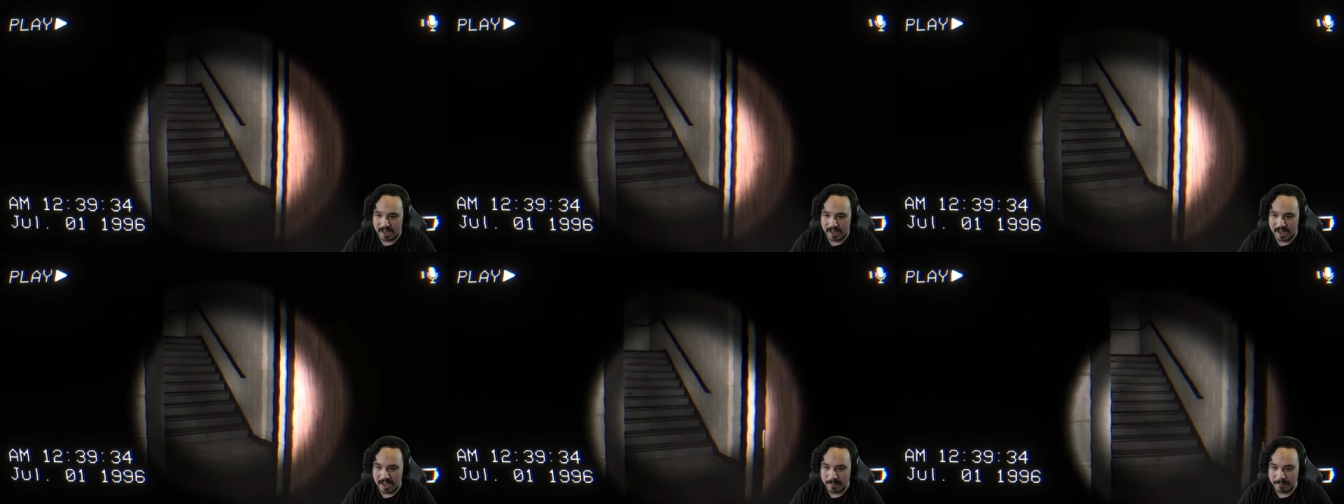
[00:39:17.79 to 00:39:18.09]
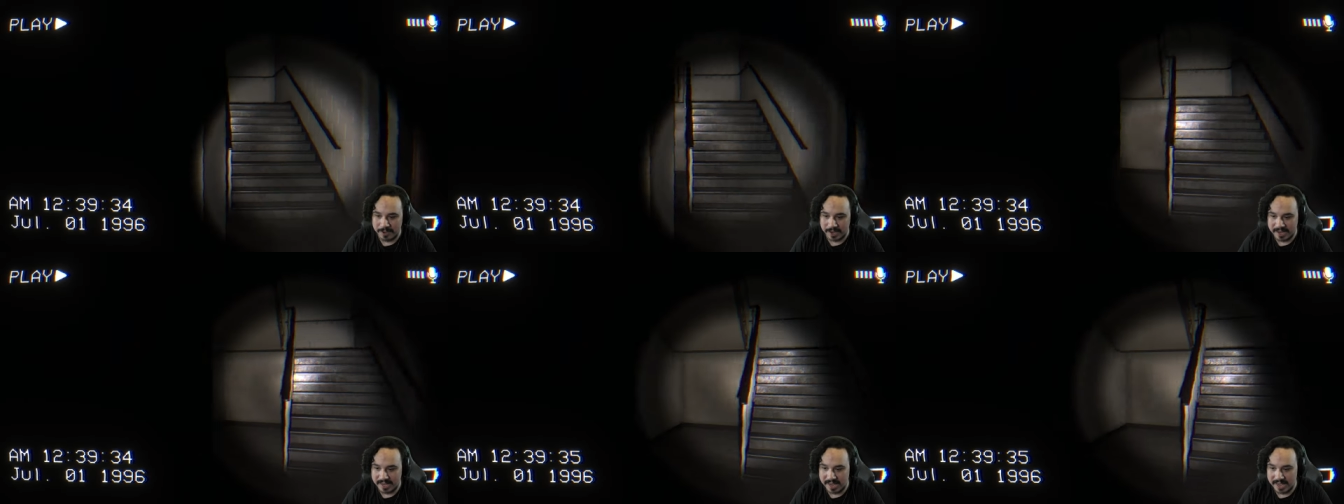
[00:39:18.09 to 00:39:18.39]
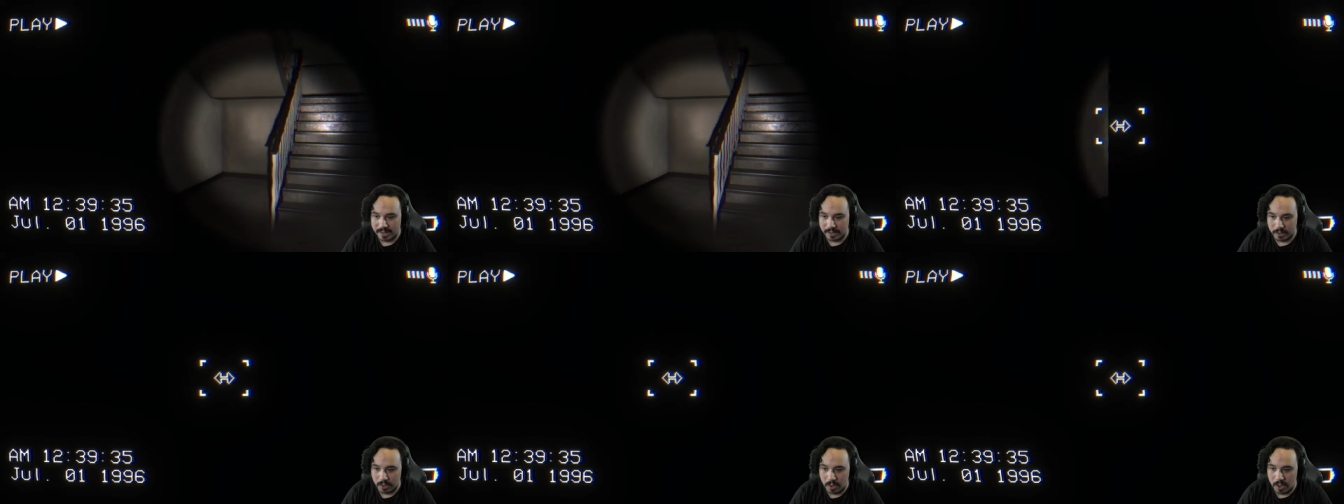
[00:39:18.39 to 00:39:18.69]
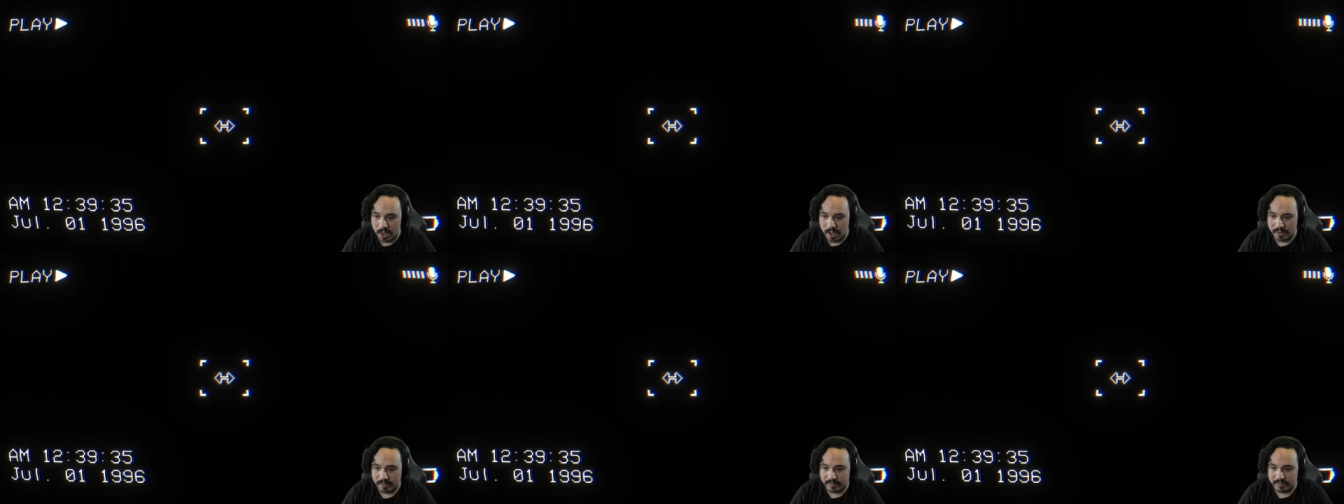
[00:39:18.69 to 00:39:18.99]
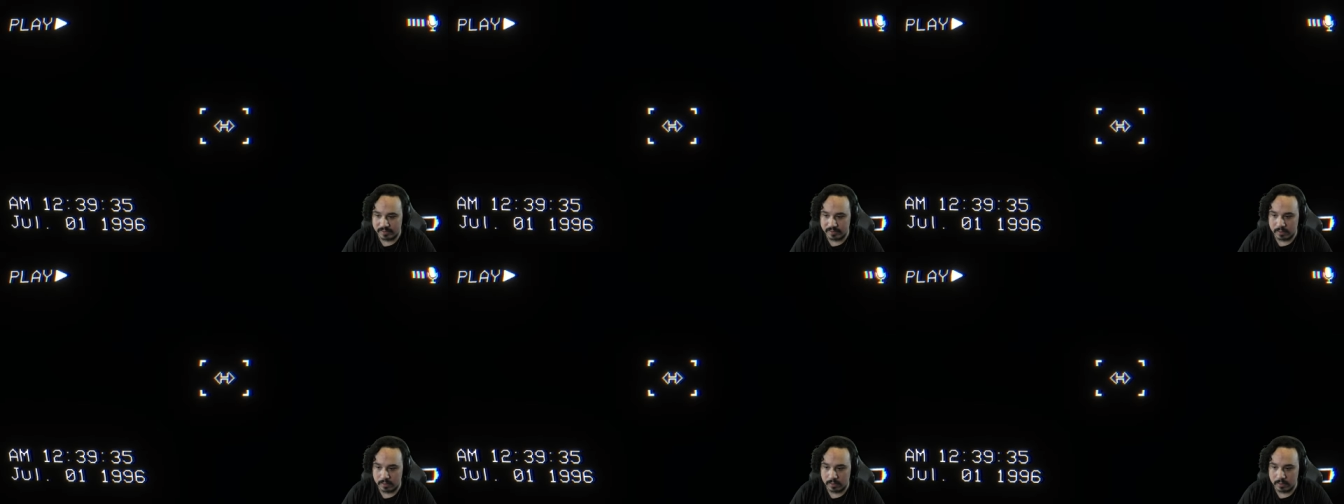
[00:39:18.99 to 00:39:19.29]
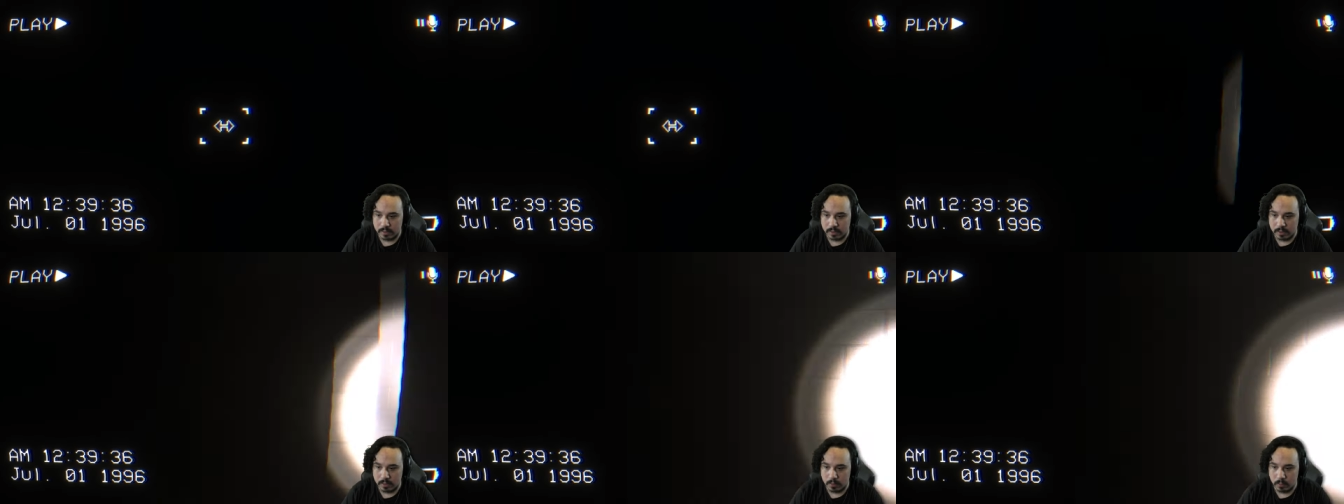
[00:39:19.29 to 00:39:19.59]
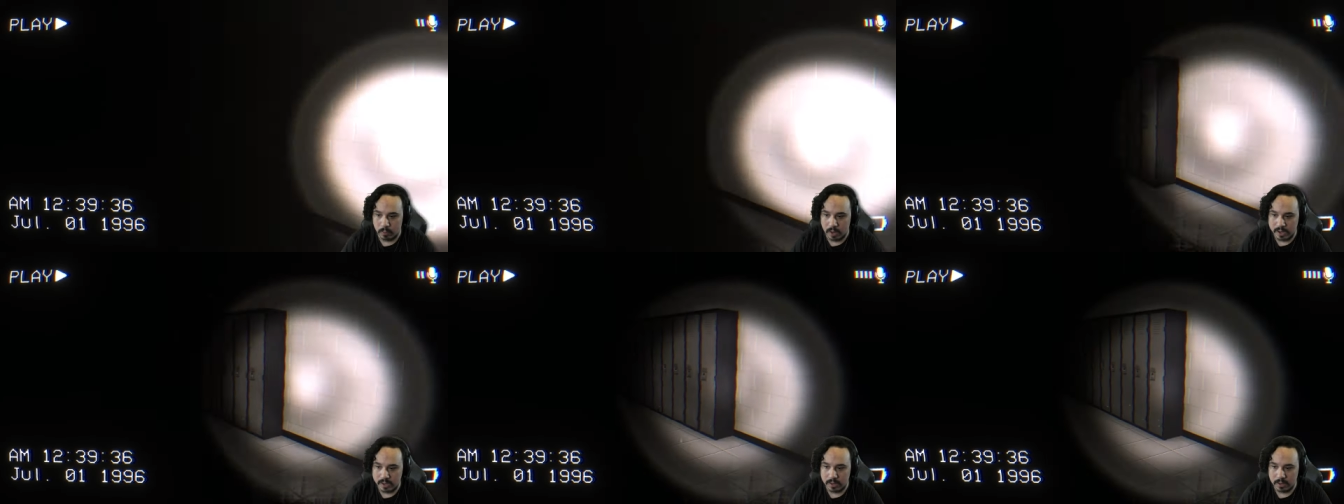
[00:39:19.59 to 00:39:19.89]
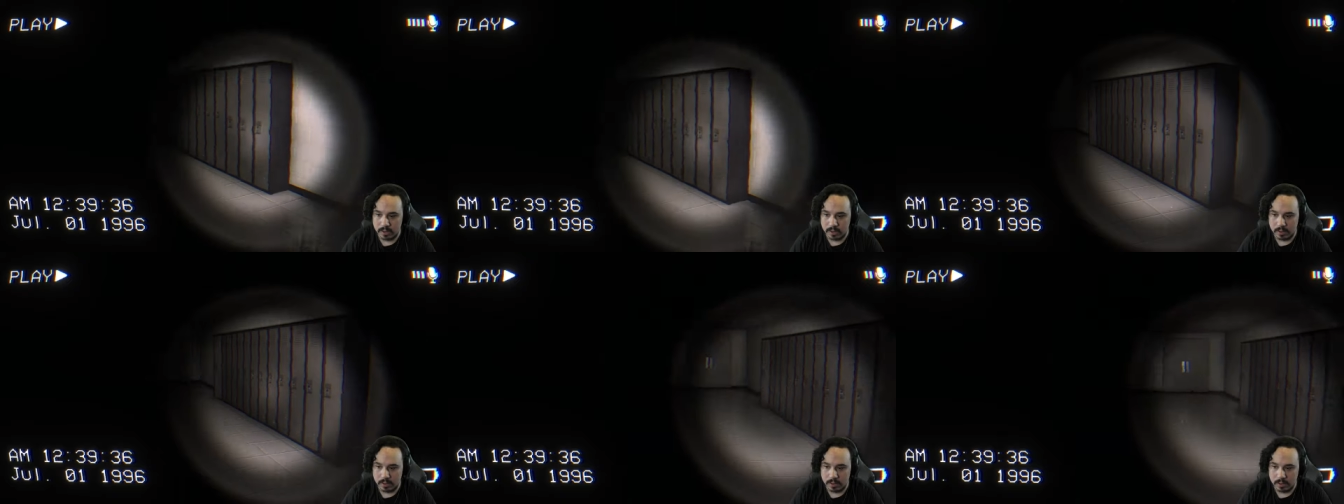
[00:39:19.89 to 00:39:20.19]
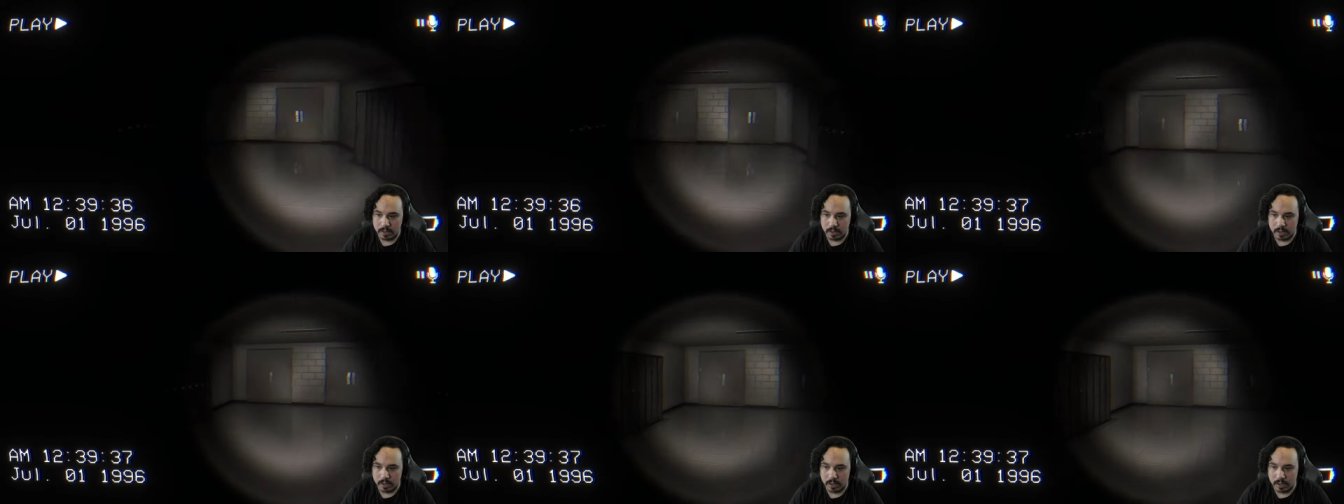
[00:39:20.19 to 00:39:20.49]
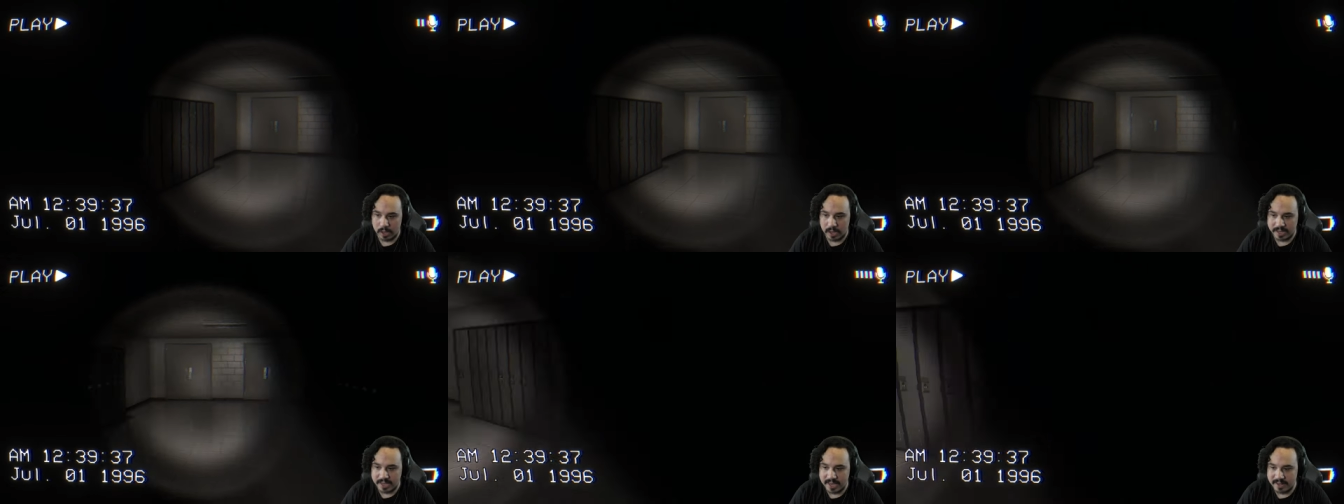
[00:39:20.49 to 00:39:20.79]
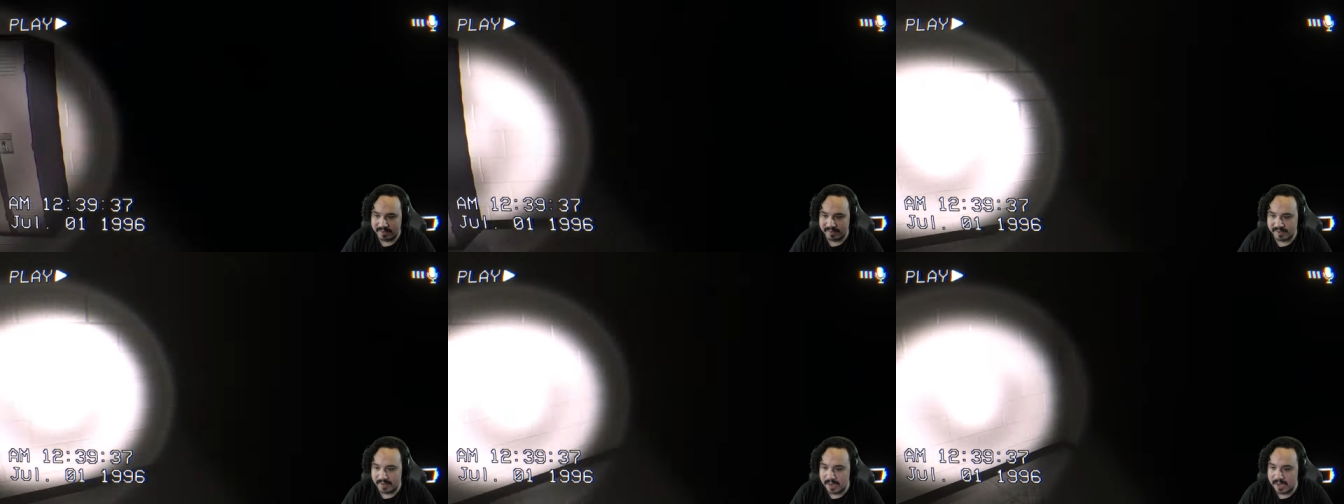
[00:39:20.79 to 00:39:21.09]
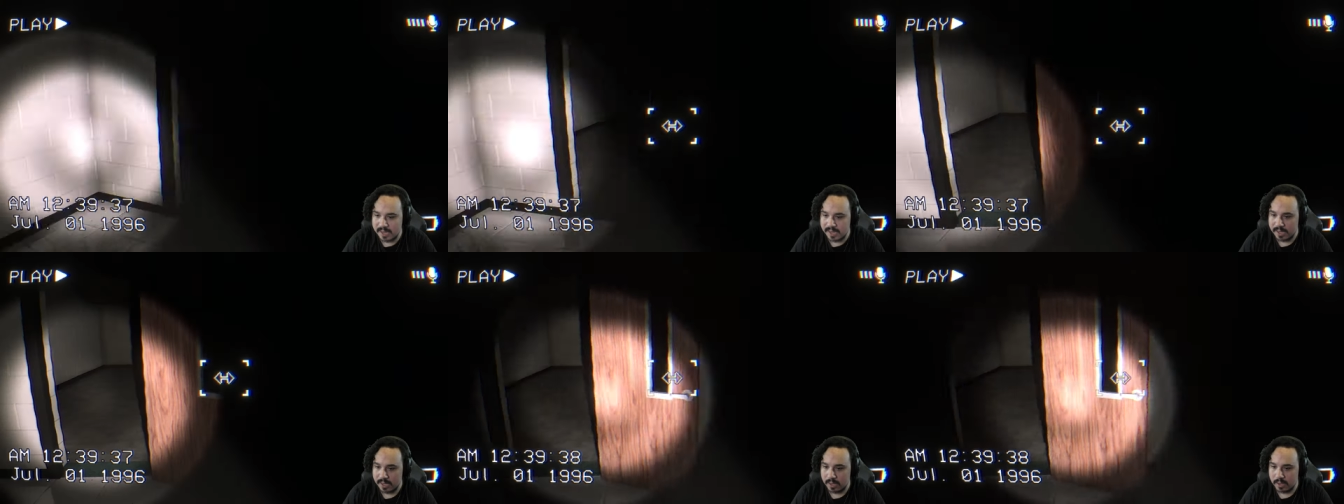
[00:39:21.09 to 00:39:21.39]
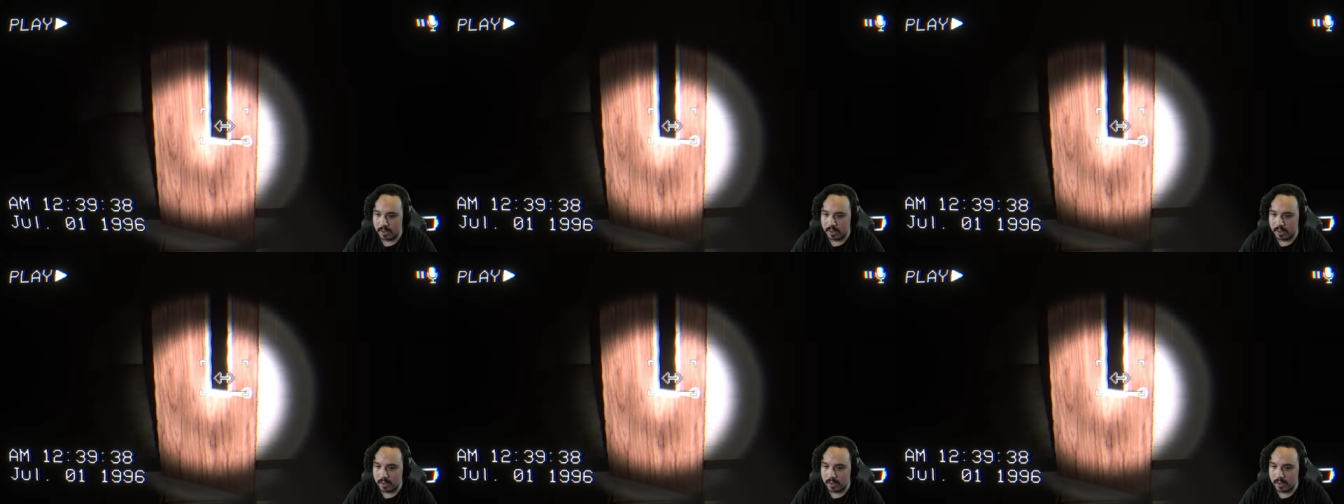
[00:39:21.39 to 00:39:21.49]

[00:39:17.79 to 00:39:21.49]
I'm gonna get lost. What? I can't see.